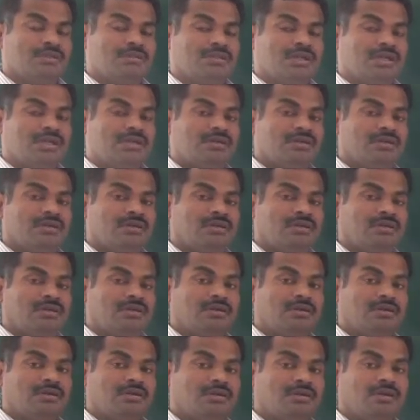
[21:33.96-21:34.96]

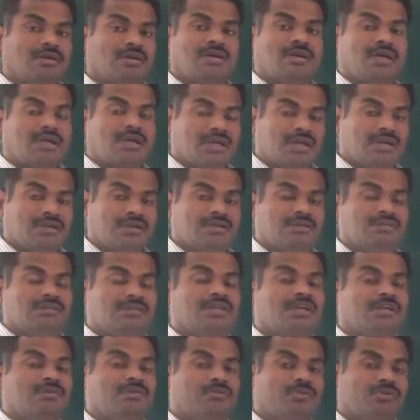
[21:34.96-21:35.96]
That current,
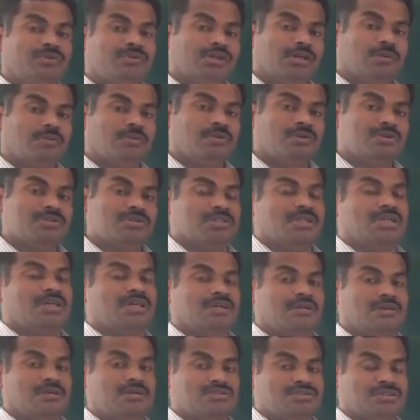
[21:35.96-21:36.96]
that moving of holes,
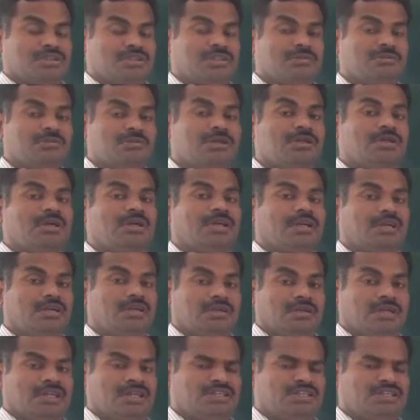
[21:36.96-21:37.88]
electrons, nothing but current.